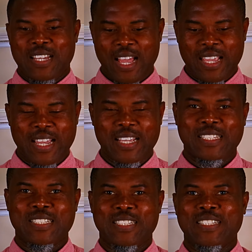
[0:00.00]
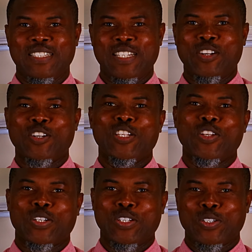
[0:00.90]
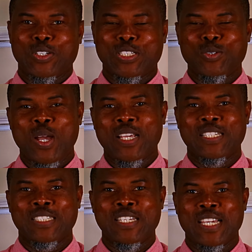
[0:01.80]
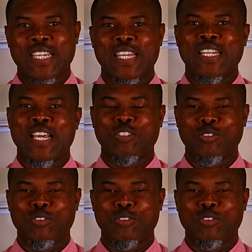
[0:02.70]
Hi guys, the running doc Dr. CY is here again, and